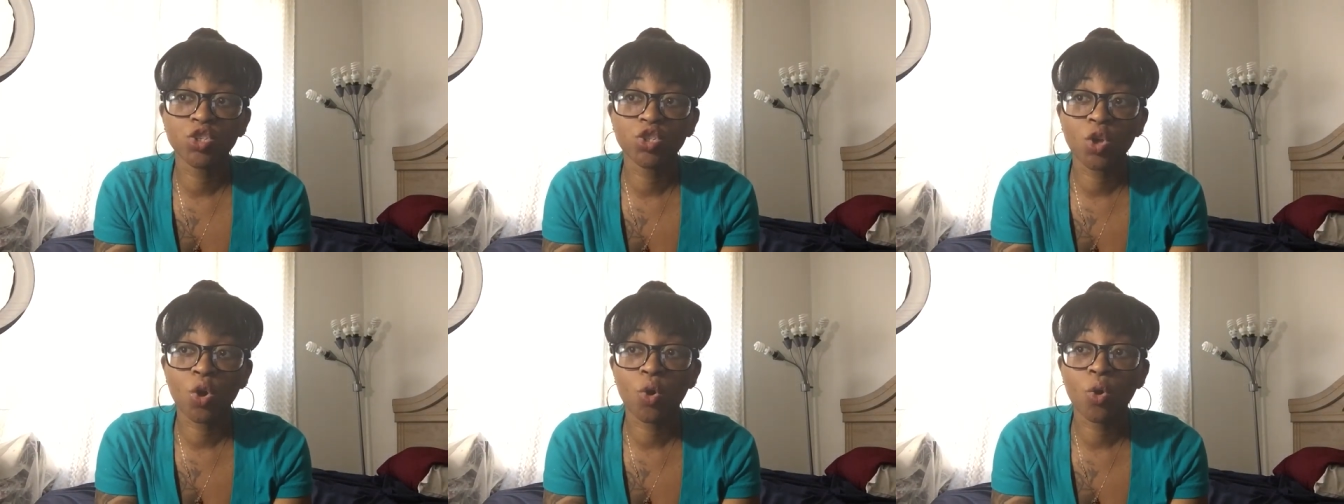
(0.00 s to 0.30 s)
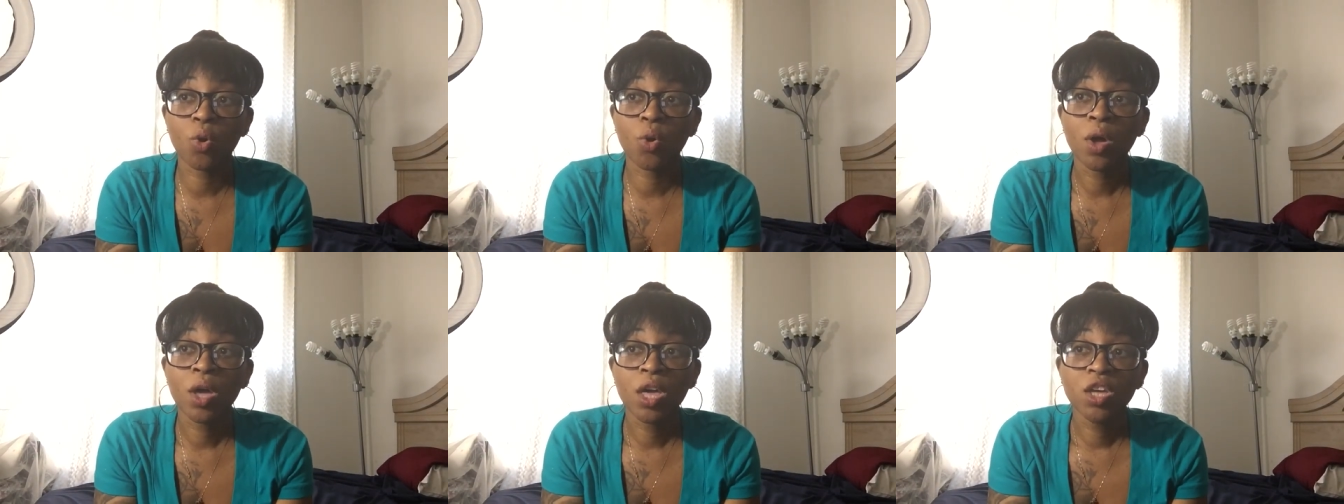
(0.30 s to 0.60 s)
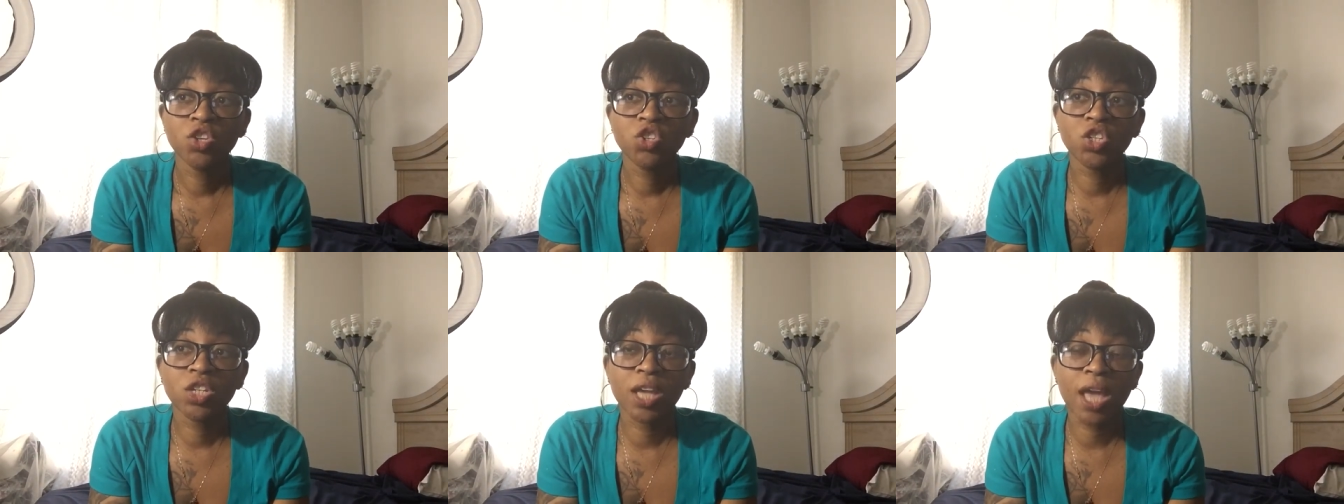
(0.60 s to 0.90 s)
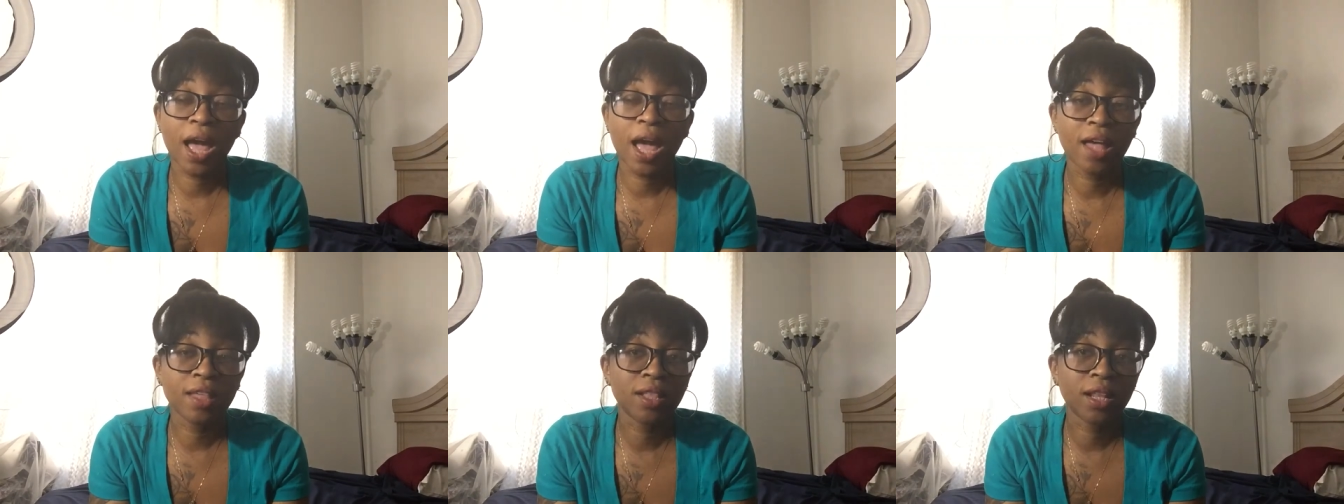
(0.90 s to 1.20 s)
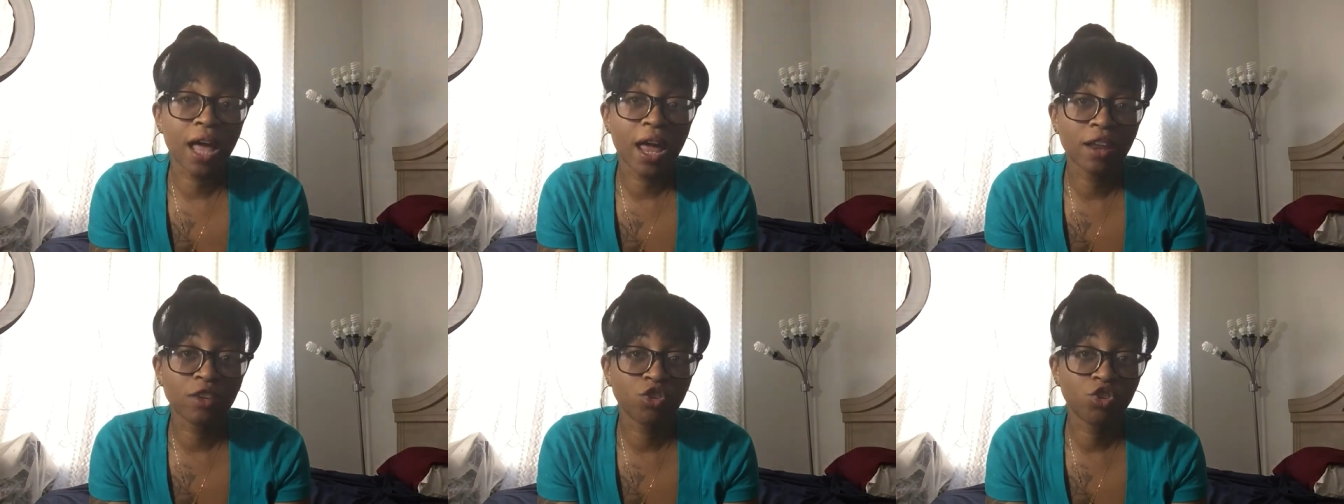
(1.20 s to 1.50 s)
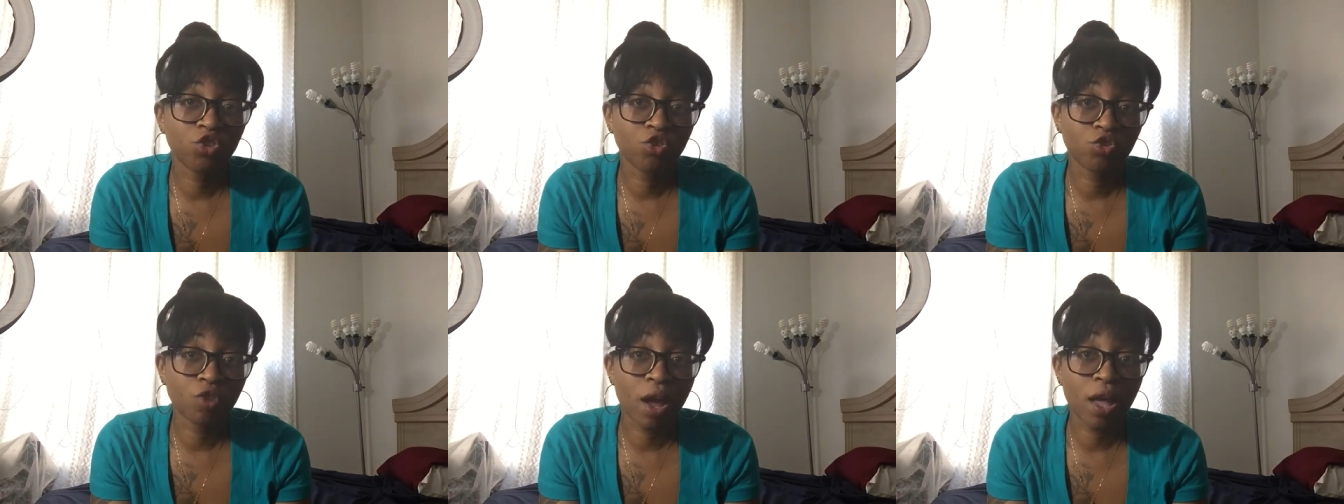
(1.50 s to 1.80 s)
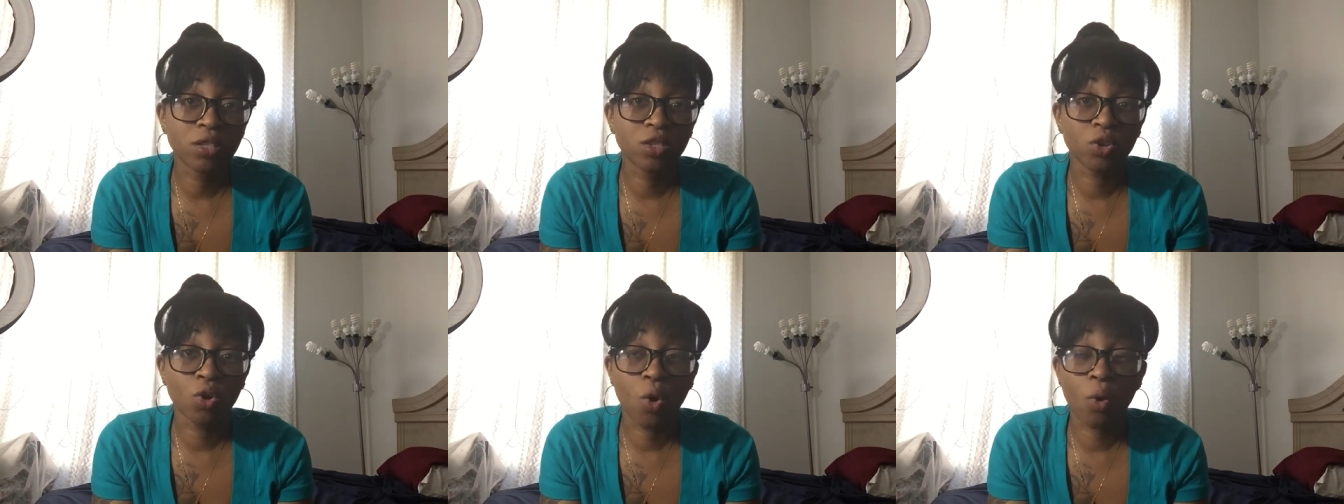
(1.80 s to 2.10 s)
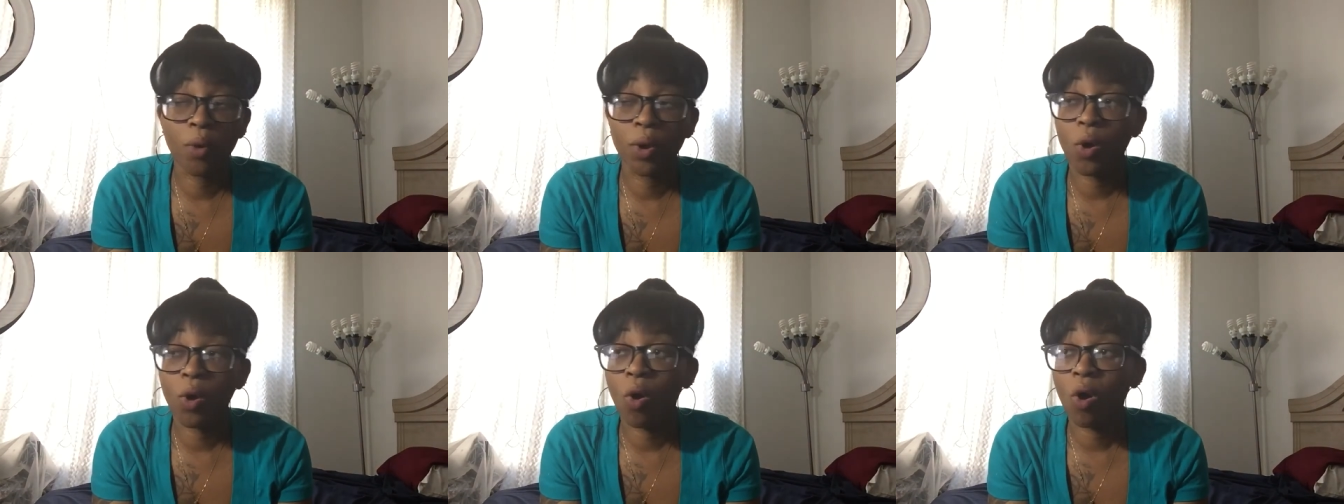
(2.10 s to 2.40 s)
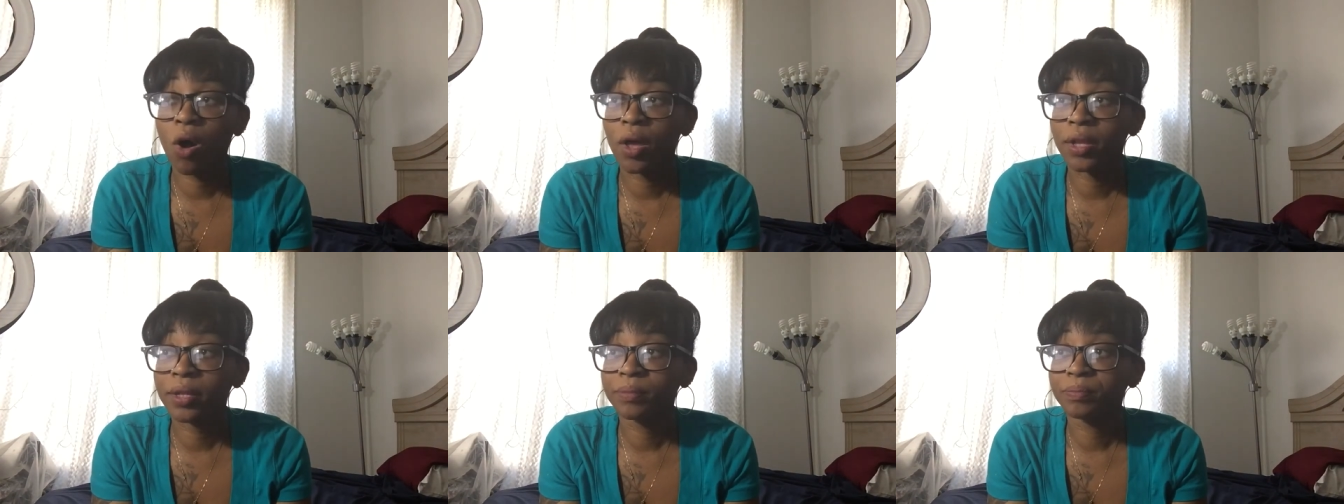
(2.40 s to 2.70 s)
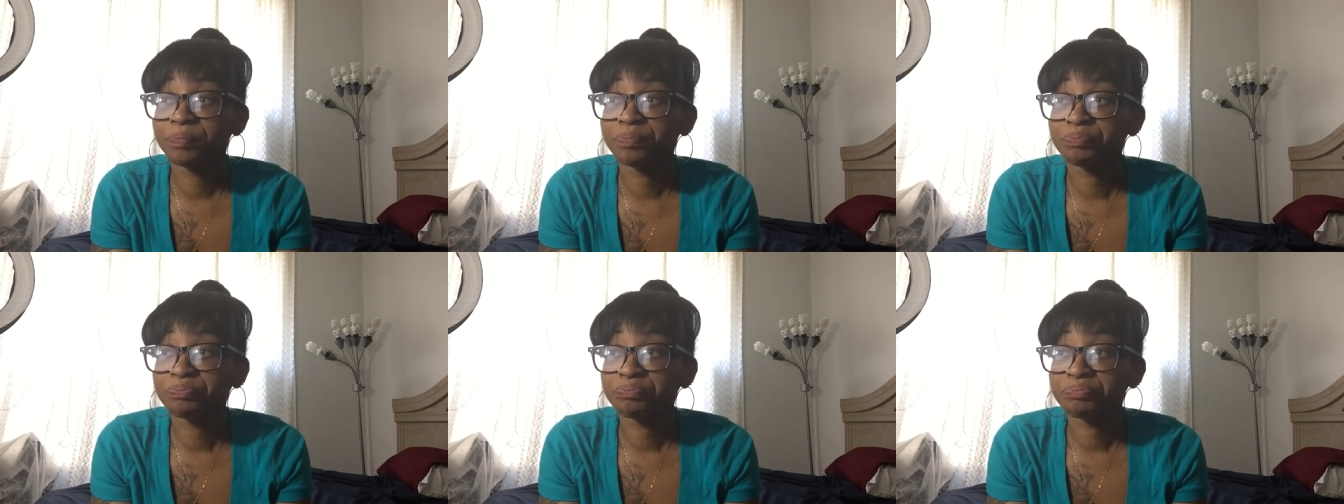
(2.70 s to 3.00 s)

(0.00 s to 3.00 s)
So she has a lot of stress going on.